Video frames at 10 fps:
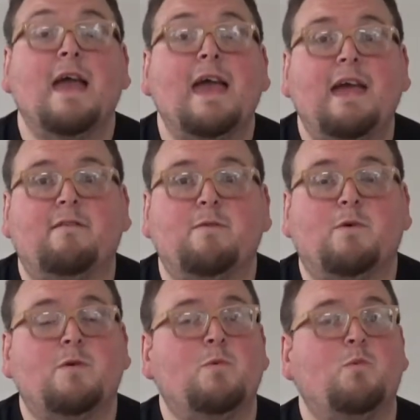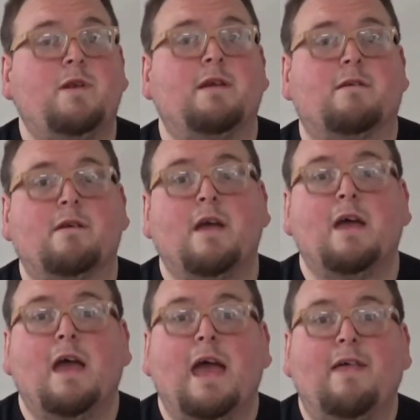Hey everyone, Wynn here,
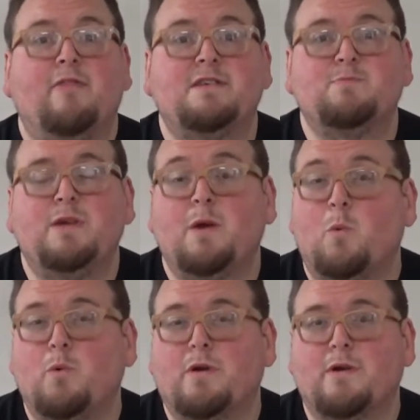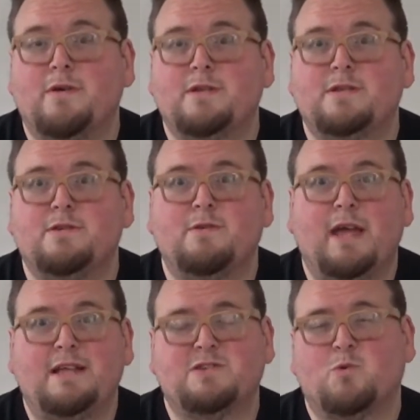and this week we're going to
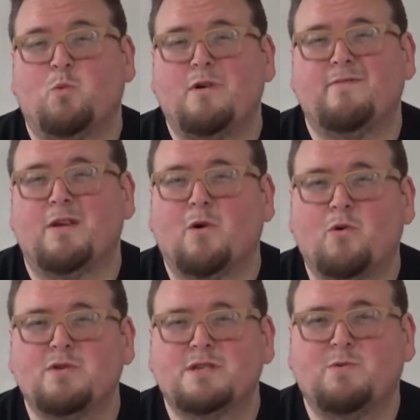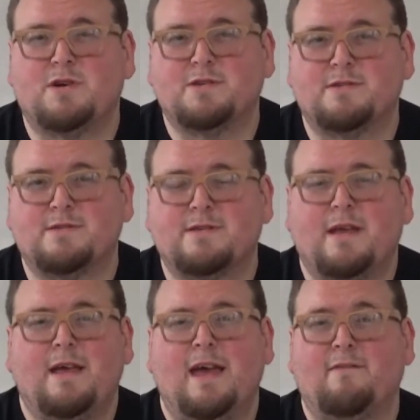answer one of the oldest questions
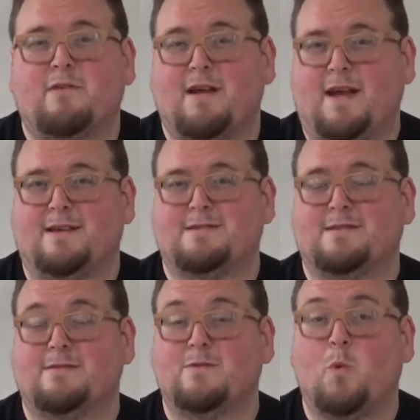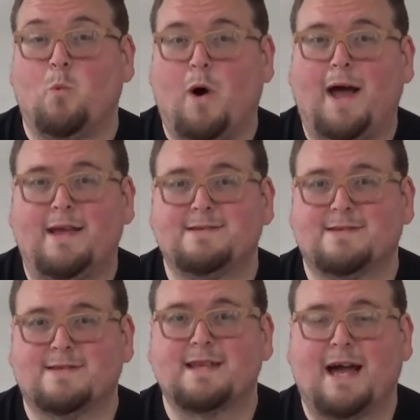ever asked. Why is
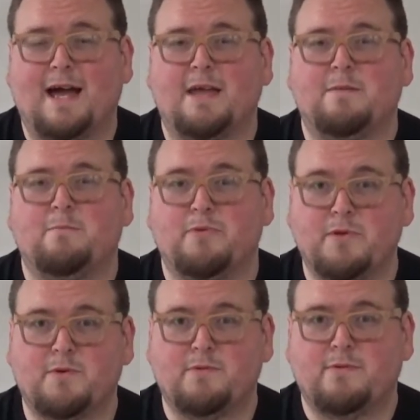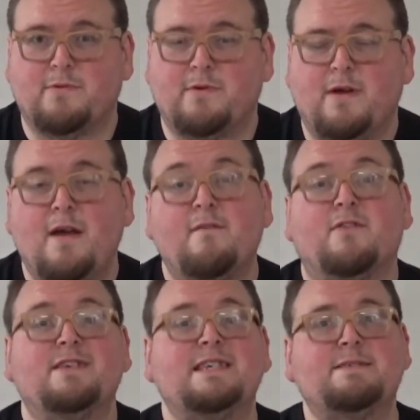the sky blue? For
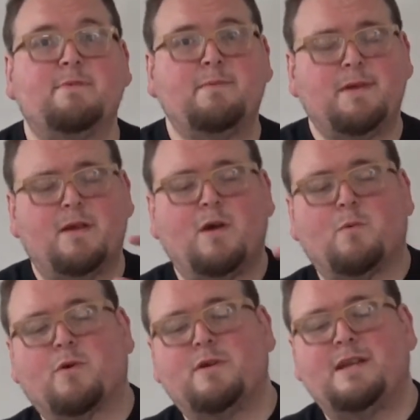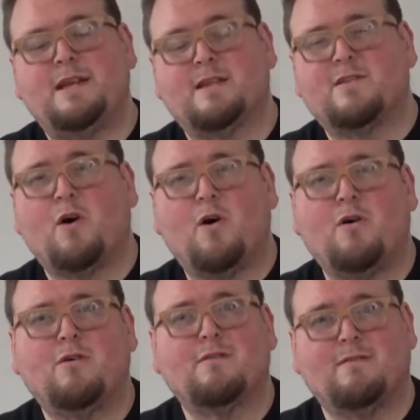this experiment, we're going to need a
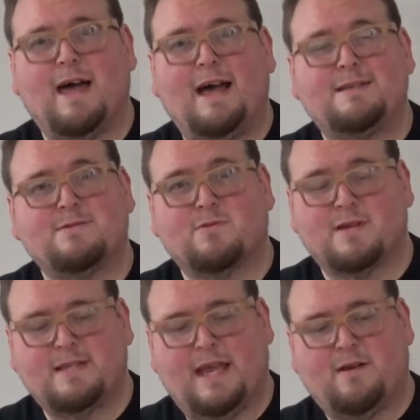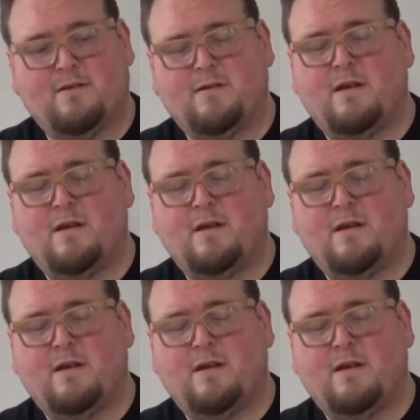tall glass or container,